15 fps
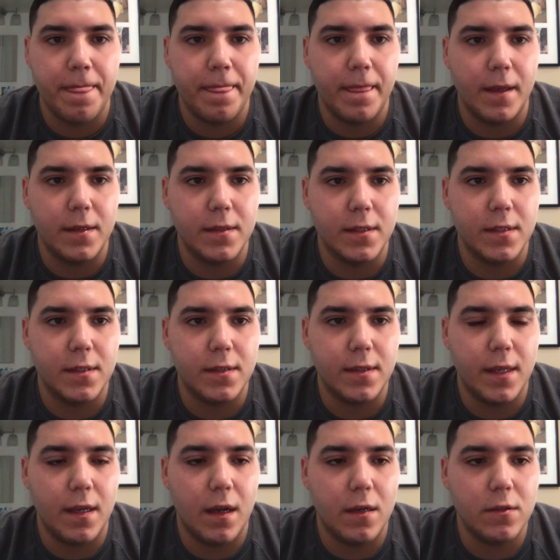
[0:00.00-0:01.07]
Does this
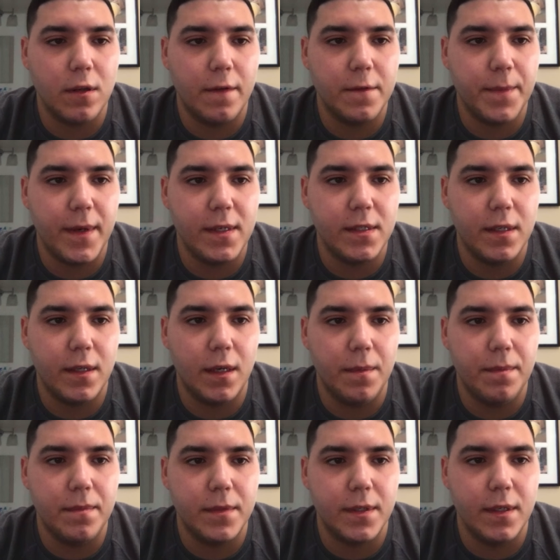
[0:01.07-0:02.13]
thing also have spacing? Yep,
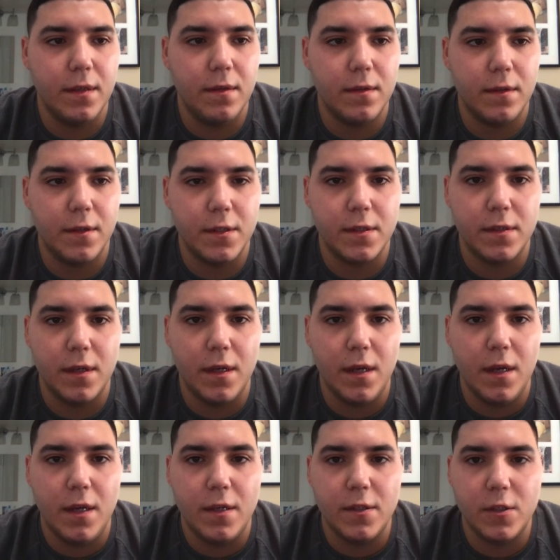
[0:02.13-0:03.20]
see? There's
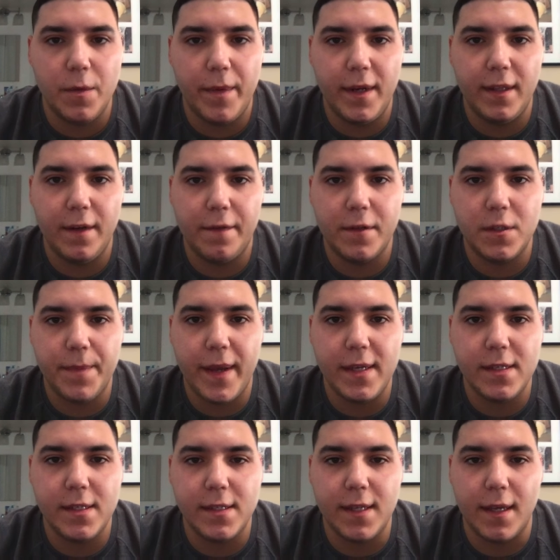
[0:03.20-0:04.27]
so many different
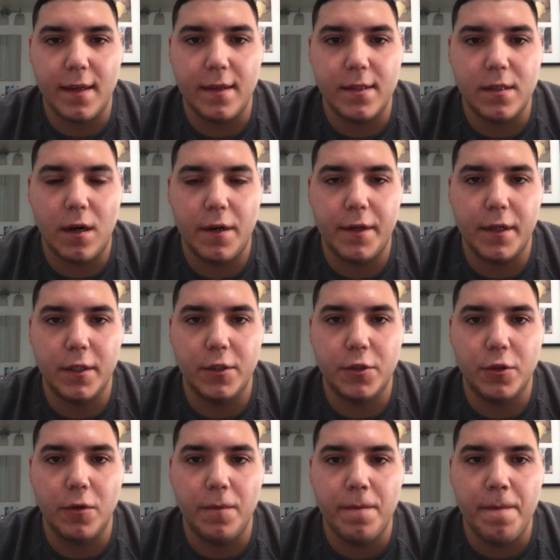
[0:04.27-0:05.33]
spacings that it's hard to
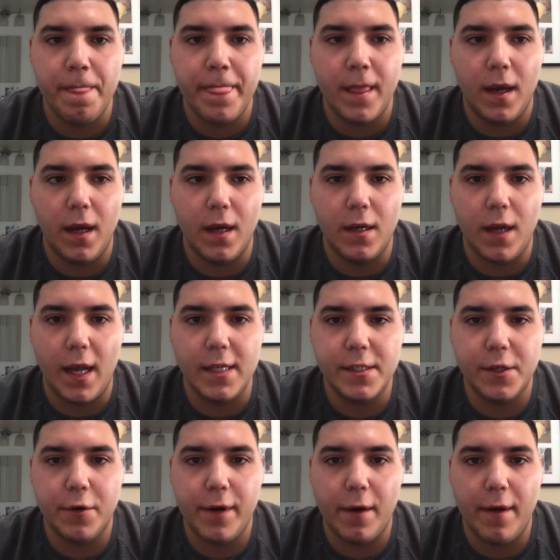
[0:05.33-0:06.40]
control. I
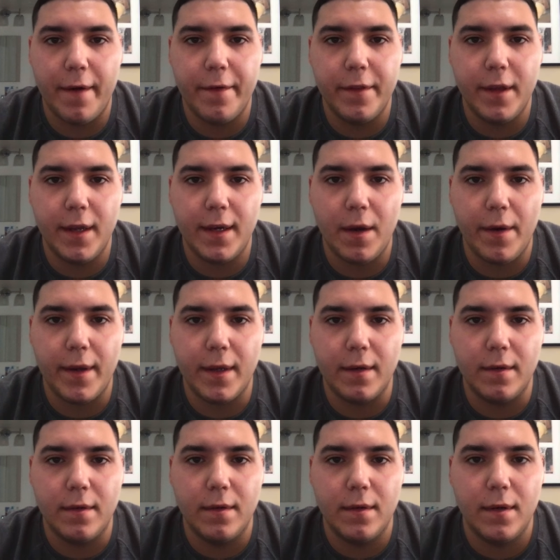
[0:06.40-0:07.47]
zeroed out everything, and now I can
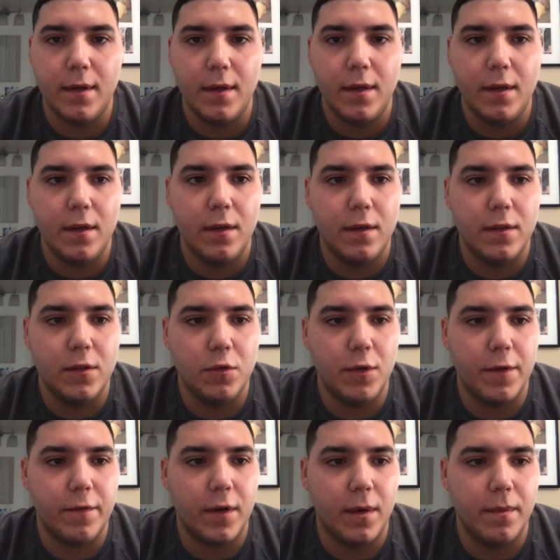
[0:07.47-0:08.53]
do it
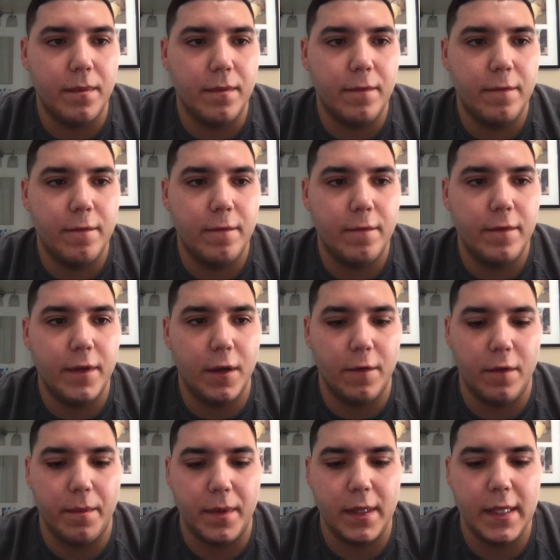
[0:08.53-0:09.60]
from,
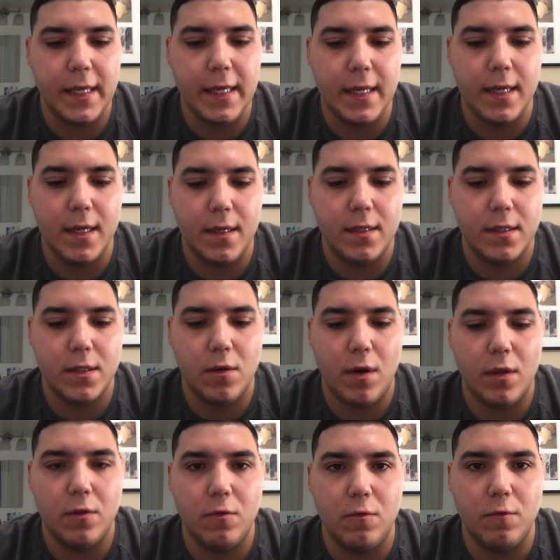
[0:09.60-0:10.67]
from clean. So I'll do